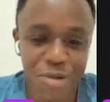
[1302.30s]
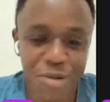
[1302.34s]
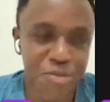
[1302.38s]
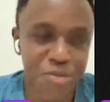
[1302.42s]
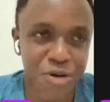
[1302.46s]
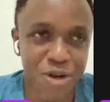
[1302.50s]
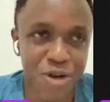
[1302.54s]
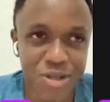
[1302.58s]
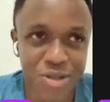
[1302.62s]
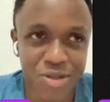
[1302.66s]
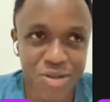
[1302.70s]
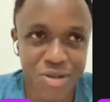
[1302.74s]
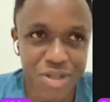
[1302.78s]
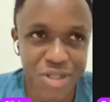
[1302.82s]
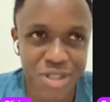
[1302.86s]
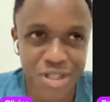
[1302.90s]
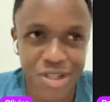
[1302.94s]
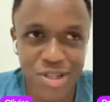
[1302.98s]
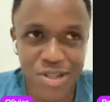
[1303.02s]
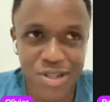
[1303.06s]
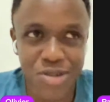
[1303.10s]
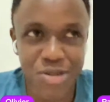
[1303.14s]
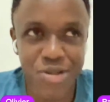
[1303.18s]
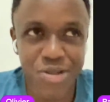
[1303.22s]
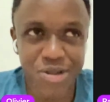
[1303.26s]
embrace
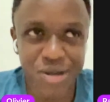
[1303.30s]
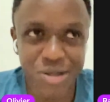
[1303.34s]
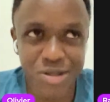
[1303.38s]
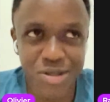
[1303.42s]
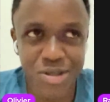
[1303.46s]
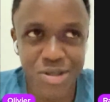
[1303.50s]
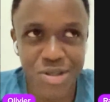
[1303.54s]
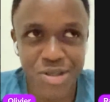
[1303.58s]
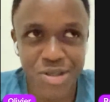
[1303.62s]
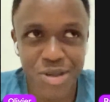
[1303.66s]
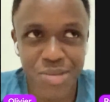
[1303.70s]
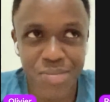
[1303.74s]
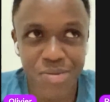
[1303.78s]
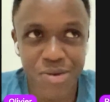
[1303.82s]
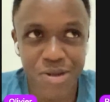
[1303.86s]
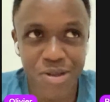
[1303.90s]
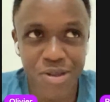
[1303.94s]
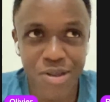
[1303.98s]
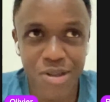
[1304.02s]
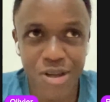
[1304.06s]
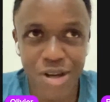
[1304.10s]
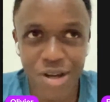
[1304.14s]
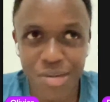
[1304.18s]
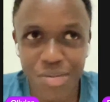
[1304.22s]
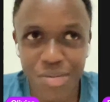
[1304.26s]
rejections. It's
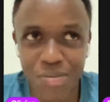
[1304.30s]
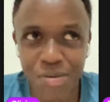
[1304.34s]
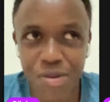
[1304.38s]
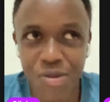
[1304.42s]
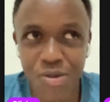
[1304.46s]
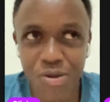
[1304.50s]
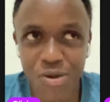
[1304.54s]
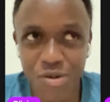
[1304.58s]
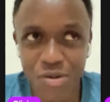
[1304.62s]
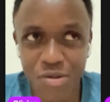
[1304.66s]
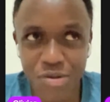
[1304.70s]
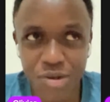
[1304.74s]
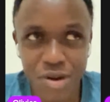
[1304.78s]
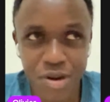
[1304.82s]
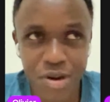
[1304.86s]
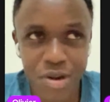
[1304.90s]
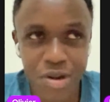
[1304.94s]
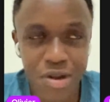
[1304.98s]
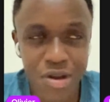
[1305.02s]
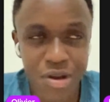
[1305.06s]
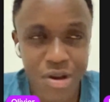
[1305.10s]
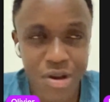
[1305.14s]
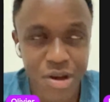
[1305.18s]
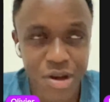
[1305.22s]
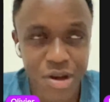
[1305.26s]
something that happens often.